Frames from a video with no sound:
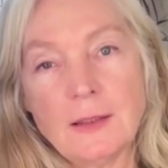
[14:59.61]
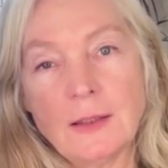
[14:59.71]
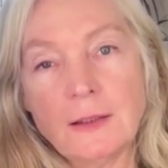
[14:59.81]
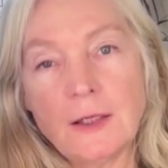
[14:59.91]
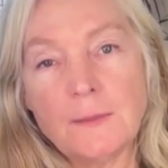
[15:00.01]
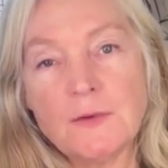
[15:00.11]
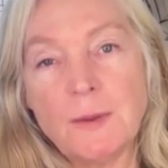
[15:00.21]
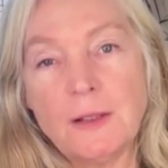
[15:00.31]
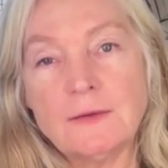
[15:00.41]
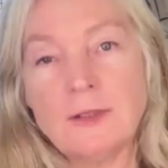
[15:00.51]
it comes
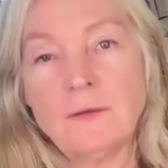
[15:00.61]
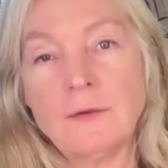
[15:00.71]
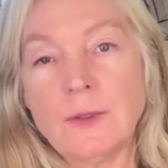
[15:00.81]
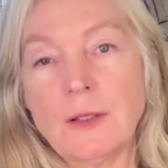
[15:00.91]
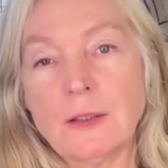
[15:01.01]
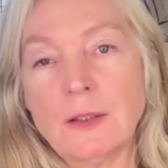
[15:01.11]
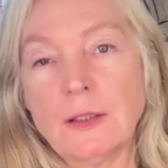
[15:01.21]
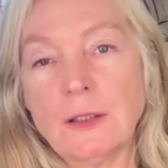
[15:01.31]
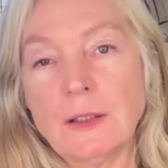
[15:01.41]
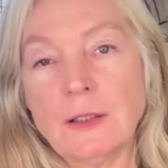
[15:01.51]
back down the rocket
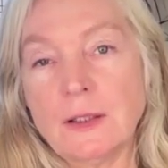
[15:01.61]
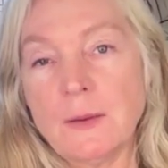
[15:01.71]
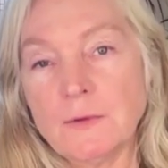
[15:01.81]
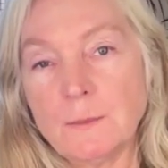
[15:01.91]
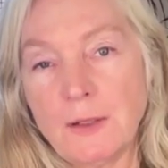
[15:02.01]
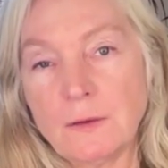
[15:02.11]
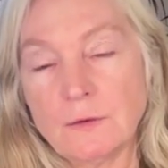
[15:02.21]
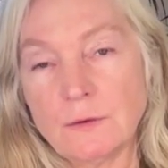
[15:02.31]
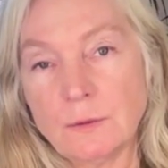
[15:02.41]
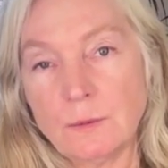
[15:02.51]
and it comes back
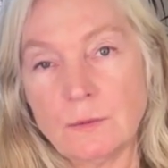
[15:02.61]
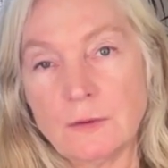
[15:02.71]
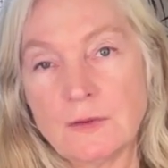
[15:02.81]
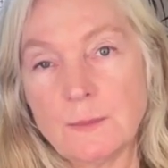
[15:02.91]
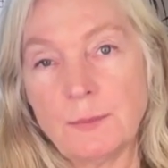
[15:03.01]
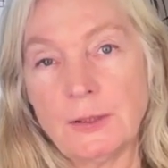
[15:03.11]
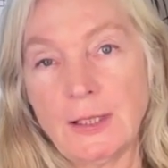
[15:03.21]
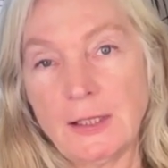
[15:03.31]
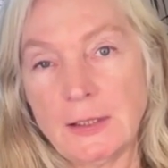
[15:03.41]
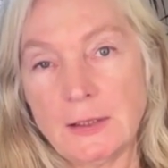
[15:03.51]
to this
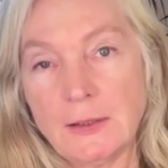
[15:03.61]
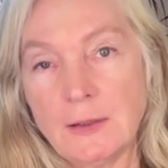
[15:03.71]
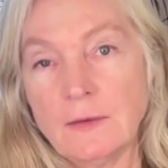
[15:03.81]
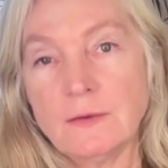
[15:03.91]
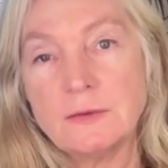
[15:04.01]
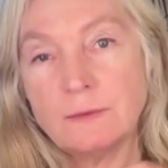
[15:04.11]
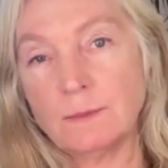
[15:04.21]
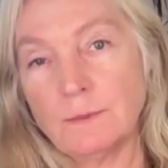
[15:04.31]
plane, this